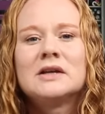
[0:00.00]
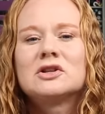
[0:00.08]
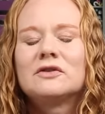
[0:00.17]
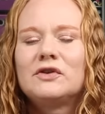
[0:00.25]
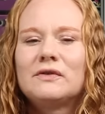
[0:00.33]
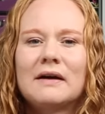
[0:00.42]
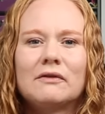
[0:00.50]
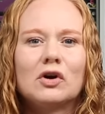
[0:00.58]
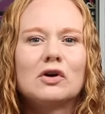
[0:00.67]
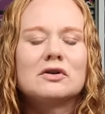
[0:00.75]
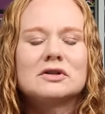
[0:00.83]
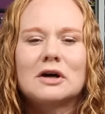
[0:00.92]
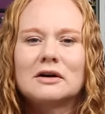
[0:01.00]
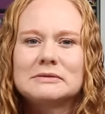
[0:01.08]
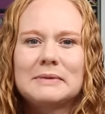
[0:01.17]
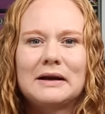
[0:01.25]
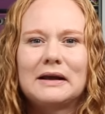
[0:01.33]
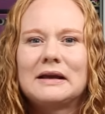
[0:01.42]
So if you've ever talked
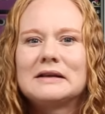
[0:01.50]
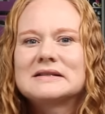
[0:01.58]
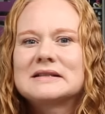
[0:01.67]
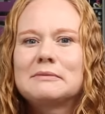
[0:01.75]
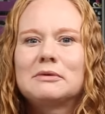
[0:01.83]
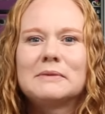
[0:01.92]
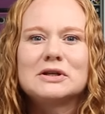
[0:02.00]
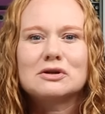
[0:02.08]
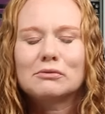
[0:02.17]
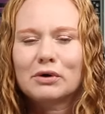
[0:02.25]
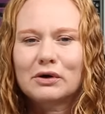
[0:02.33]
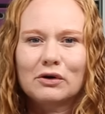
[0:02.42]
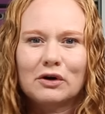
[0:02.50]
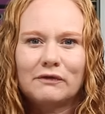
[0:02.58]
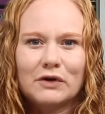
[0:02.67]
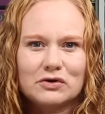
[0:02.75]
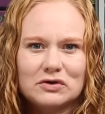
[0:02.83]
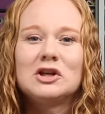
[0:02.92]
about a sublimation printer
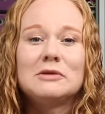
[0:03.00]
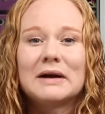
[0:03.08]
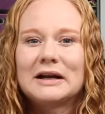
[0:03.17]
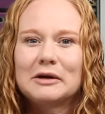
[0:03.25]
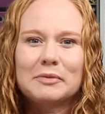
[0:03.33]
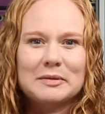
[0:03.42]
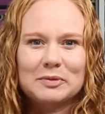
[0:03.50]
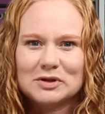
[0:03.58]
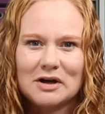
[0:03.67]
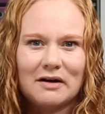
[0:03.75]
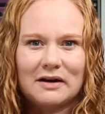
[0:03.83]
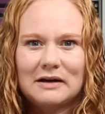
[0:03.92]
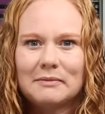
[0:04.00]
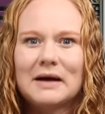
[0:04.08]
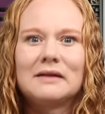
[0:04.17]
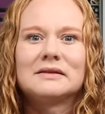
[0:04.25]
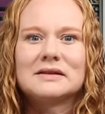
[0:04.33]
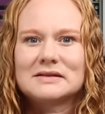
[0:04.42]
conversion, you might hear people talking
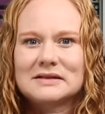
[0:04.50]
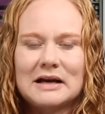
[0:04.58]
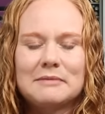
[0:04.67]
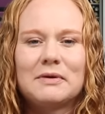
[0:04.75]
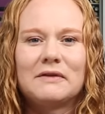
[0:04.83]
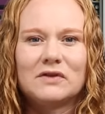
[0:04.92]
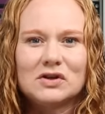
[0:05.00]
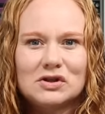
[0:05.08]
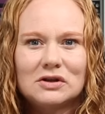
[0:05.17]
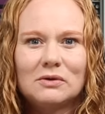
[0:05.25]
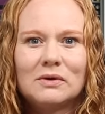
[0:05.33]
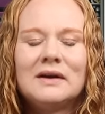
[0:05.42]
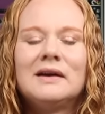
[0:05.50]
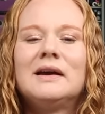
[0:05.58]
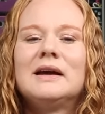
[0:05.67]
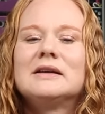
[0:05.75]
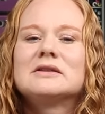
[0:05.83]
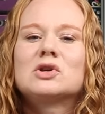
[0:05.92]
about this type of issue.
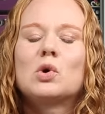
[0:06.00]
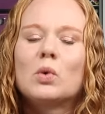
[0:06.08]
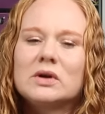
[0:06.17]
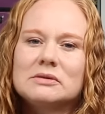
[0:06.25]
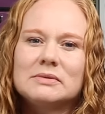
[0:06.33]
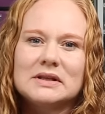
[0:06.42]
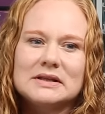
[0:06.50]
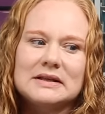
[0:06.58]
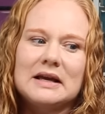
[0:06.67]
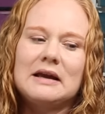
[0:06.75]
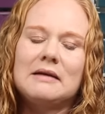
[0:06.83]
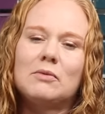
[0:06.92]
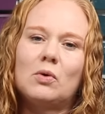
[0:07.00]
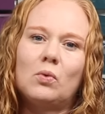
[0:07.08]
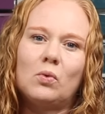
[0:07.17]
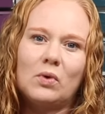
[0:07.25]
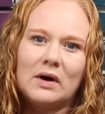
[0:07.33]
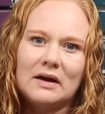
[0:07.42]
It's going to be the same
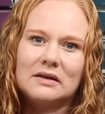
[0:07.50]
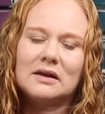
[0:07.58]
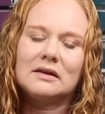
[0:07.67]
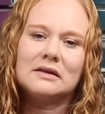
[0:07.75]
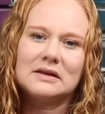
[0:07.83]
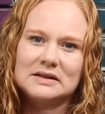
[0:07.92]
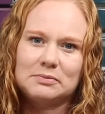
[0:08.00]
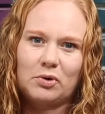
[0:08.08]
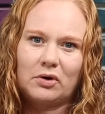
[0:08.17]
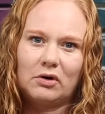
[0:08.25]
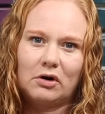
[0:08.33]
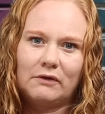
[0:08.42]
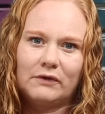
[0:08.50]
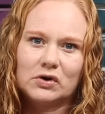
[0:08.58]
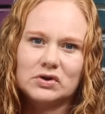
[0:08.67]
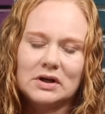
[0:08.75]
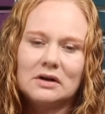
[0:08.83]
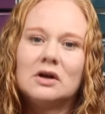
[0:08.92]
with this printer
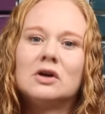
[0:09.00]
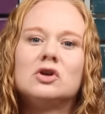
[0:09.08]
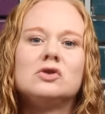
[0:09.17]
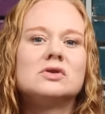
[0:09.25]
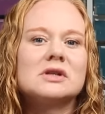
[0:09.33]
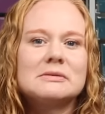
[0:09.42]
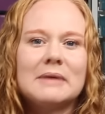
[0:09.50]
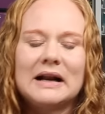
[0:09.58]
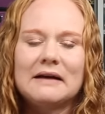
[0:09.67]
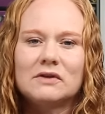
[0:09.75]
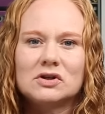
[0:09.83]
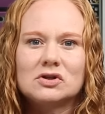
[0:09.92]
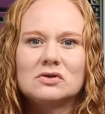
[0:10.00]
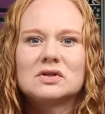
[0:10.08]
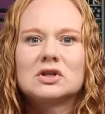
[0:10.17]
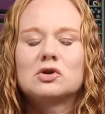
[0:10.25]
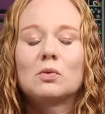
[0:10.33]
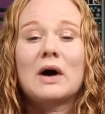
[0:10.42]
conversion. You just might have issues
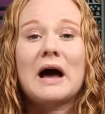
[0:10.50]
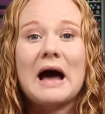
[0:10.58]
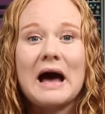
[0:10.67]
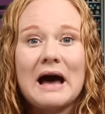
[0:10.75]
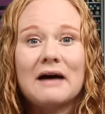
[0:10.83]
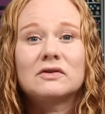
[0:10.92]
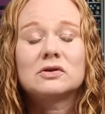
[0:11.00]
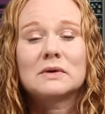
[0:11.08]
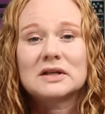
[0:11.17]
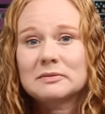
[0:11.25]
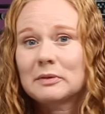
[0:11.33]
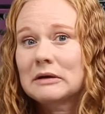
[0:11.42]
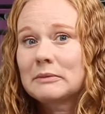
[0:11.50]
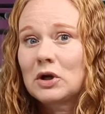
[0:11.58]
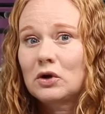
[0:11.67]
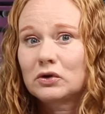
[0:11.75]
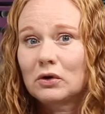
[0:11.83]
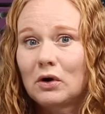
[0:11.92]
that you will have to
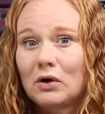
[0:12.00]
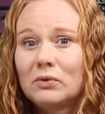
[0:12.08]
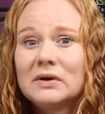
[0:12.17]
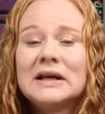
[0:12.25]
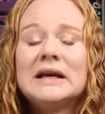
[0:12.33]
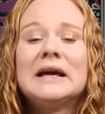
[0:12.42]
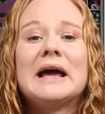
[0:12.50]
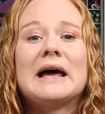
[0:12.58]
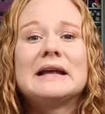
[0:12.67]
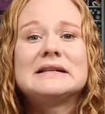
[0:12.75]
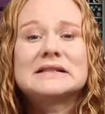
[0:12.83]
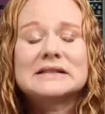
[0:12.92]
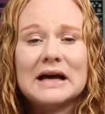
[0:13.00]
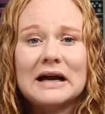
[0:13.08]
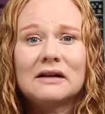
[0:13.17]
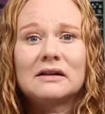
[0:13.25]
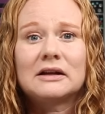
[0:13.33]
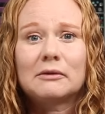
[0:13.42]
experiment on your own and
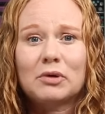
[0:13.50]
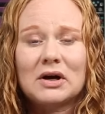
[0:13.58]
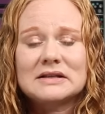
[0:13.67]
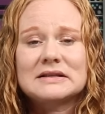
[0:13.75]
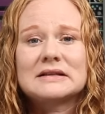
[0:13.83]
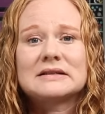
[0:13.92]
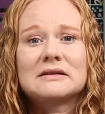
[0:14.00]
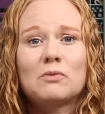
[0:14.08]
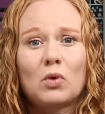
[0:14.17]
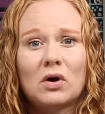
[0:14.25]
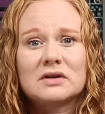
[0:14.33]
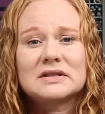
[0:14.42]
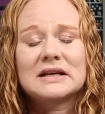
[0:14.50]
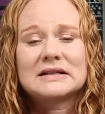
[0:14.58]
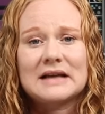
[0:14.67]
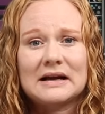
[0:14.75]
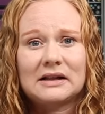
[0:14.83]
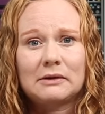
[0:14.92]
dial in a process that works
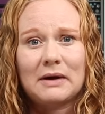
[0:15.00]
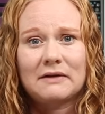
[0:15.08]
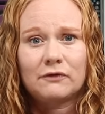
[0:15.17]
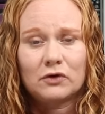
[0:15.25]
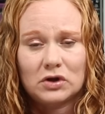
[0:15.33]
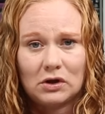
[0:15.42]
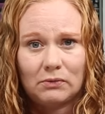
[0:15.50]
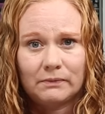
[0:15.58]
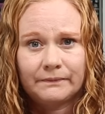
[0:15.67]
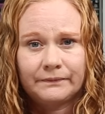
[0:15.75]
exactly right for you.